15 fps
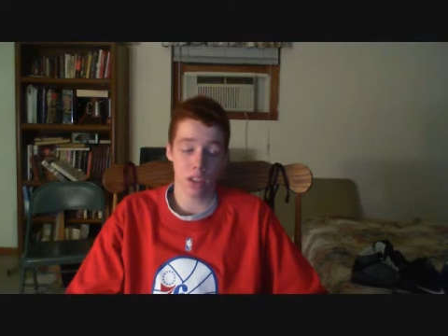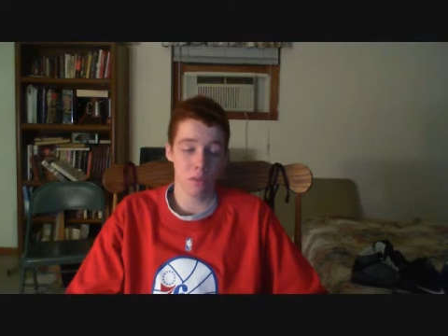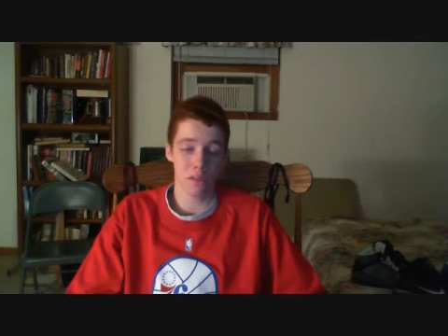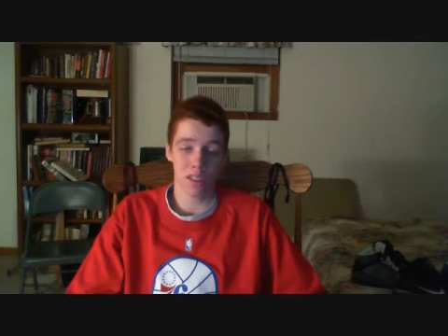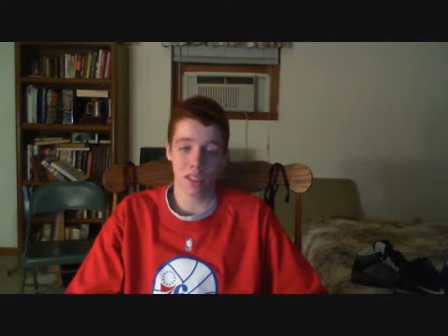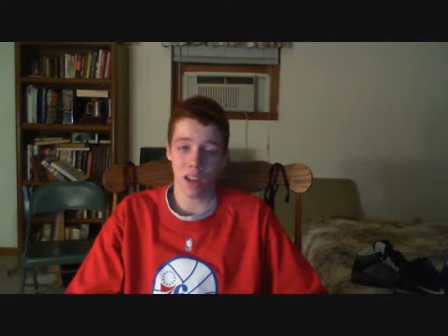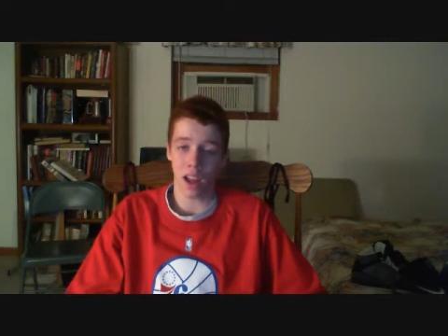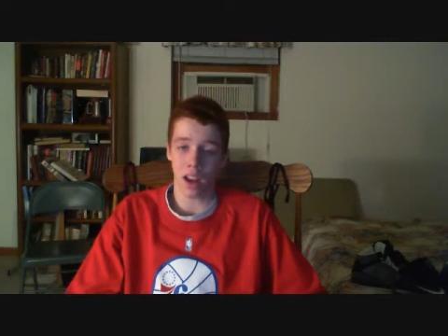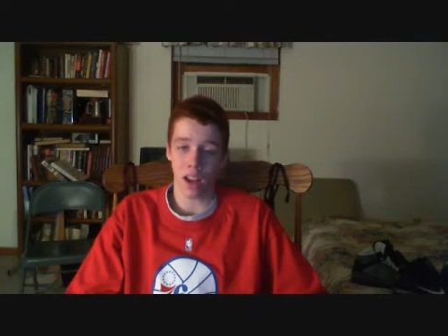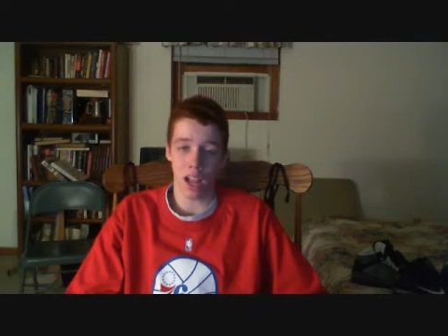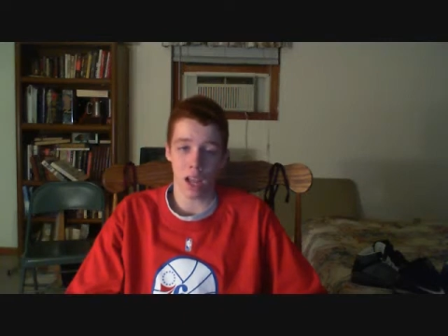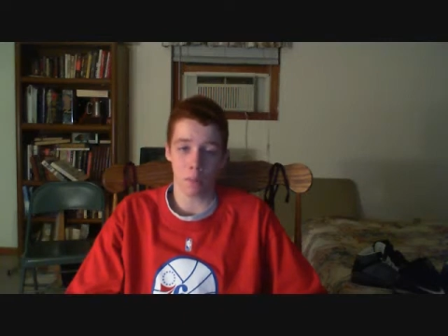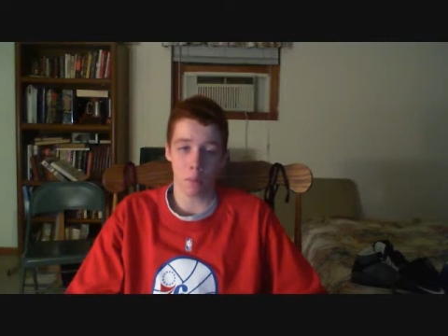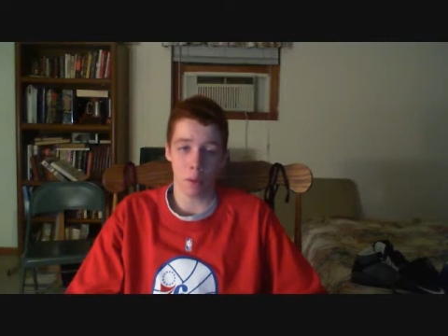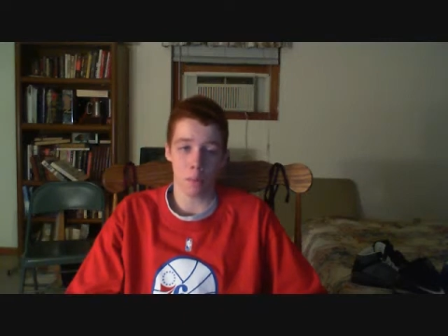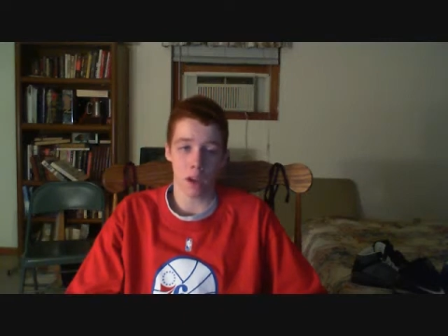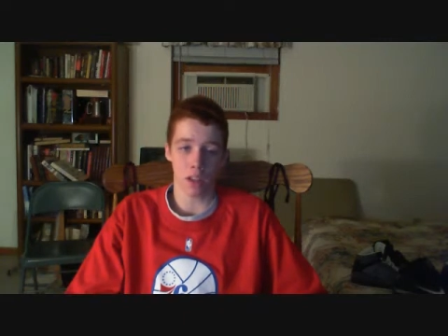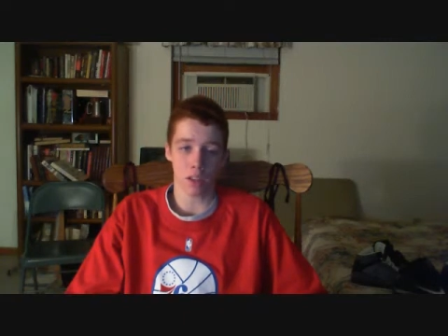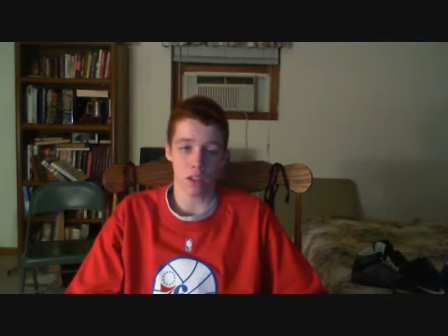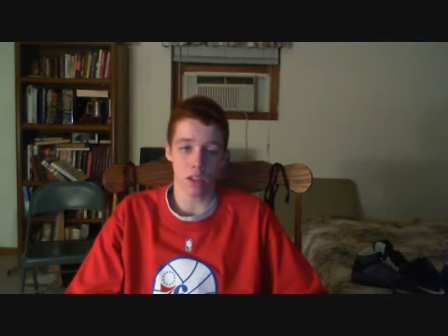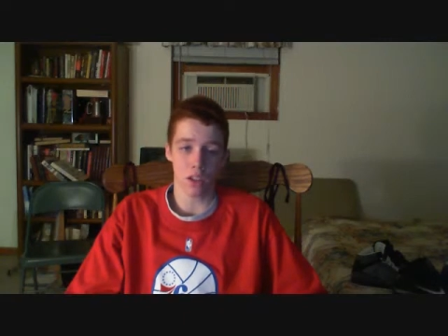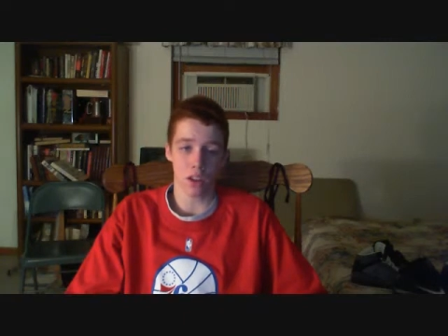He was not happy about
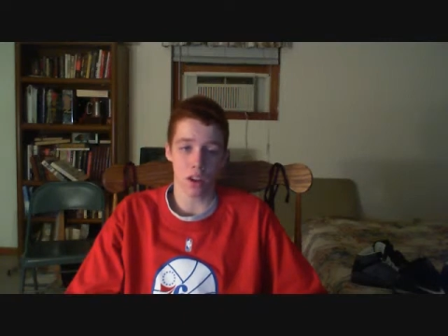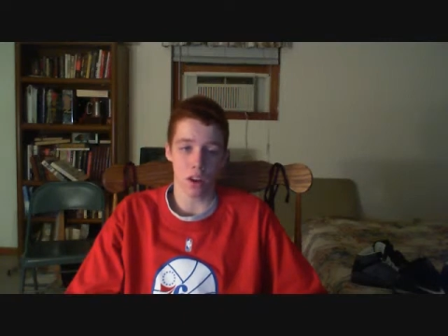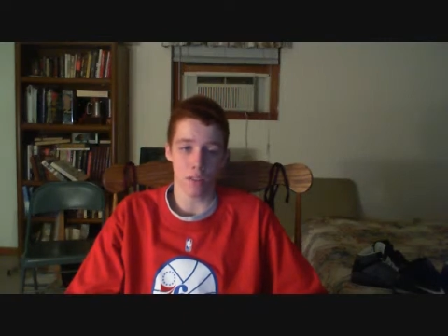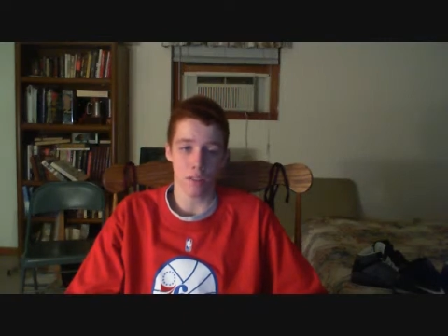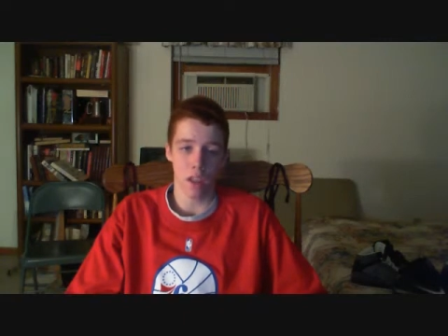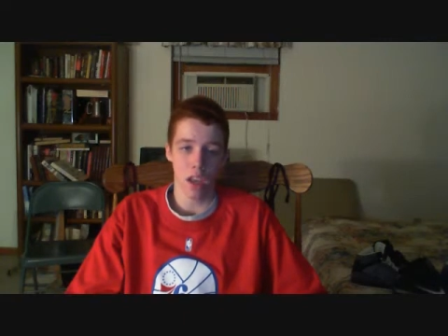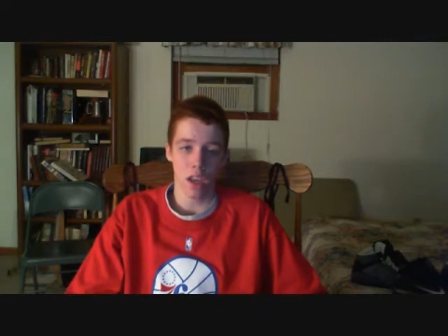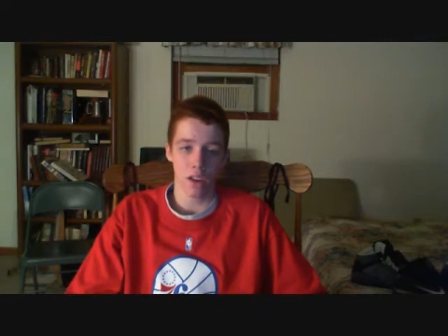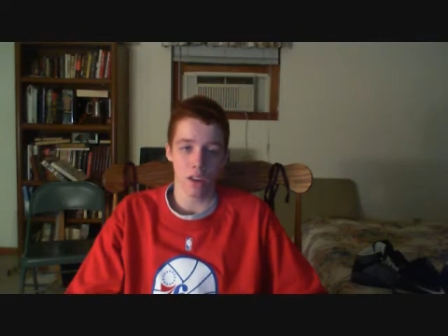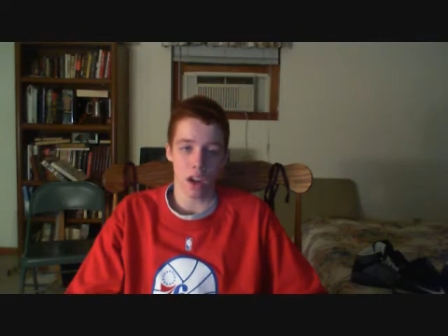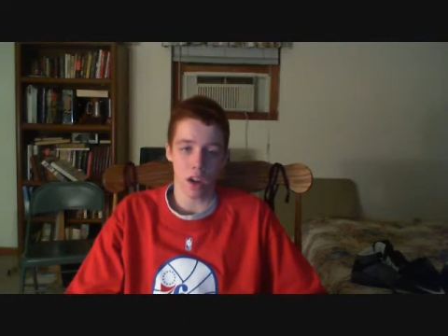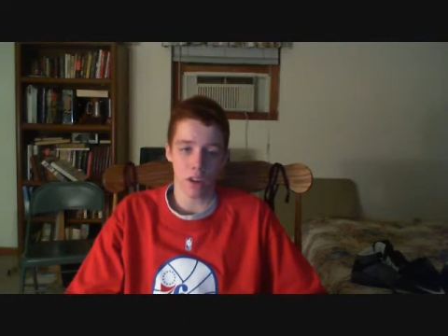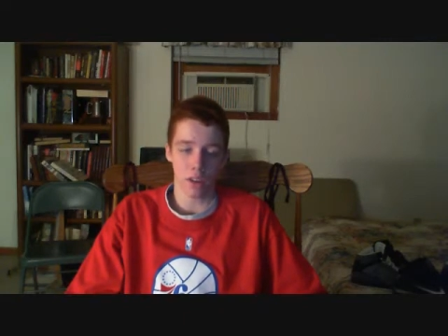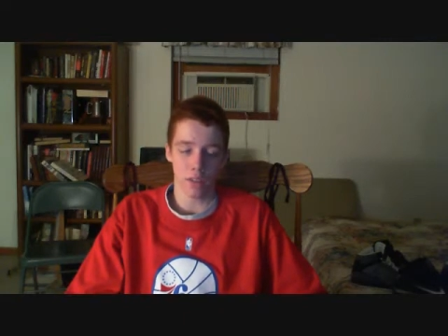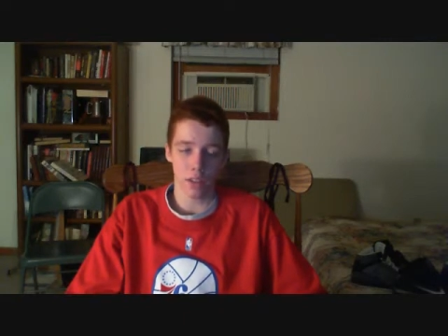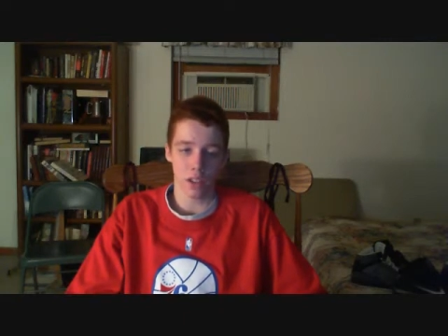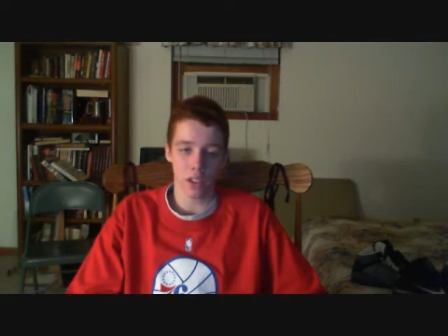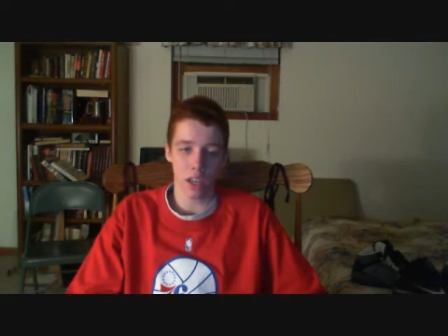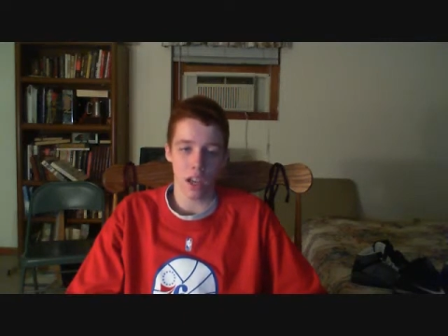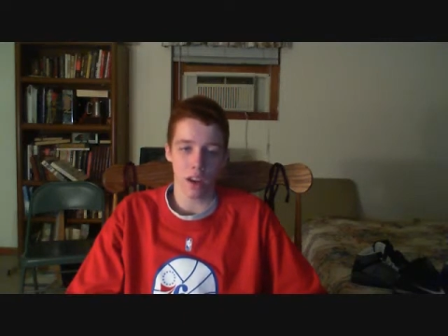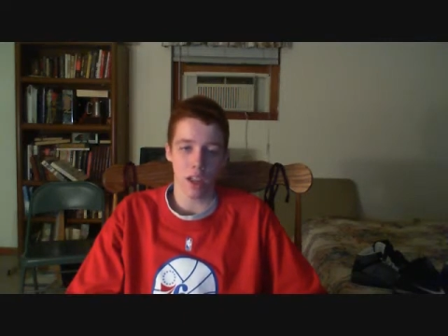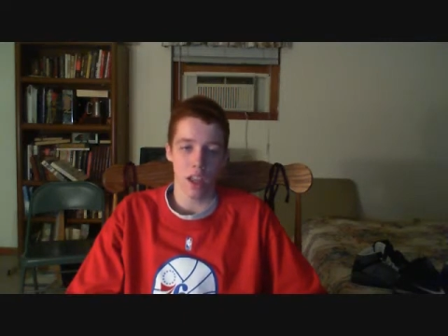this at all. Doc Rivers
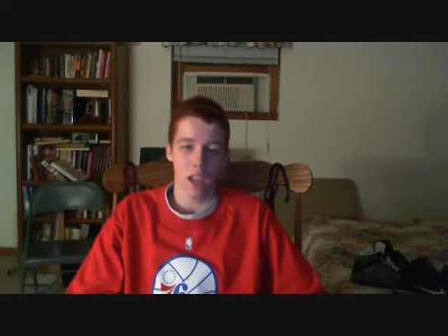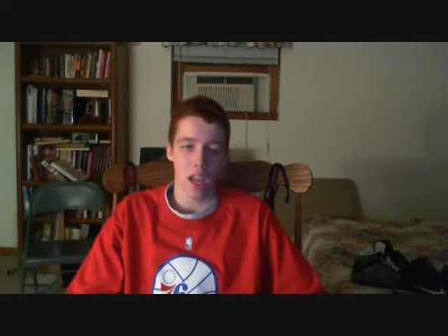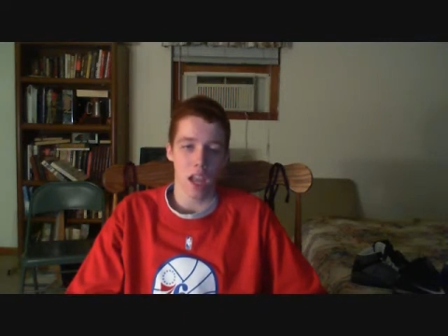said,